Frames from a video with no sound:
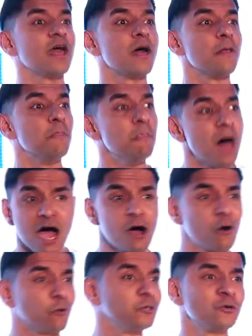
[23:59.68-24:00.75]

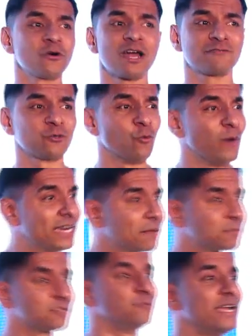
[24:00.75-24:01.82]
now. You don't have to
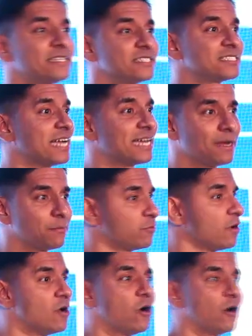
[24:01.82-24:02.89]
wait to sign up on a